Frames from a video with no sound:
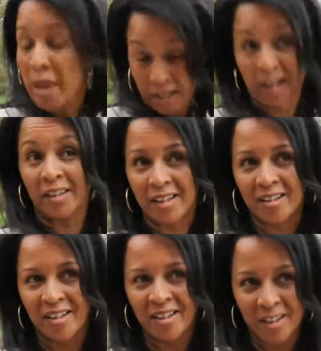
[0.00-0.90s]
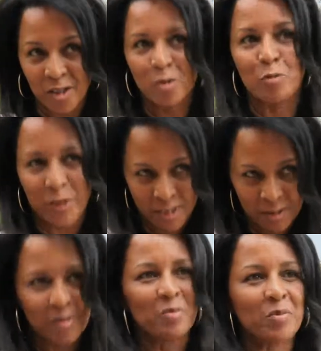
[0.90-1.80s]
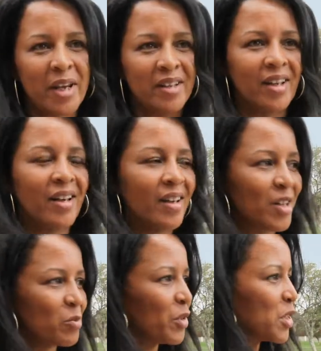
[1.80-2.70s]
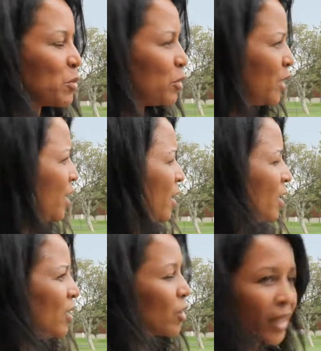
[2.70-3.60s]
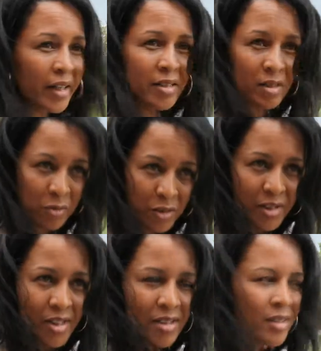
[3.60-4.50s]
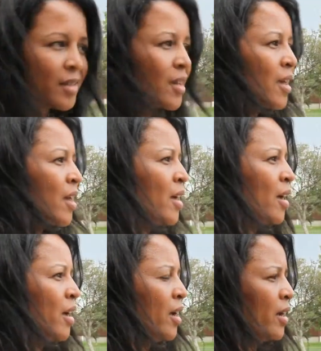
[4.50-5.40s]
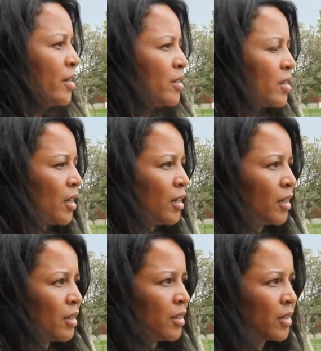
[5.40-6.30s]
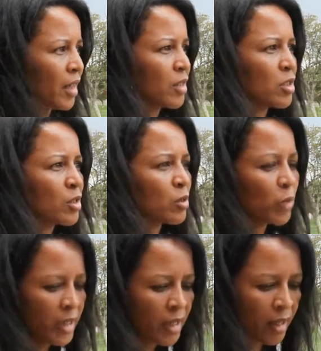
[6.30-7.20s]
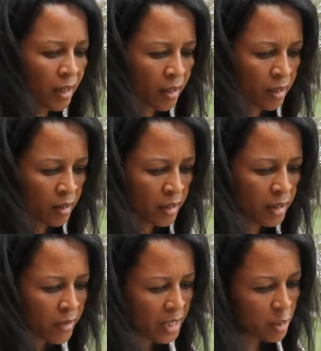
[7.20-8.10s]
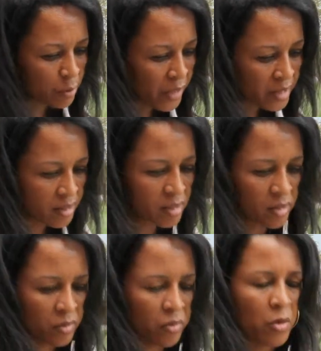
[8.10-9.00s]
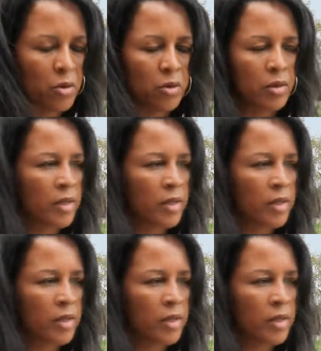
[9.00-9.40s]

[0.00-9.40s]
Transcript: here at ILRI. ILRI will be the main responsible organizer for this. And this will give us a basis for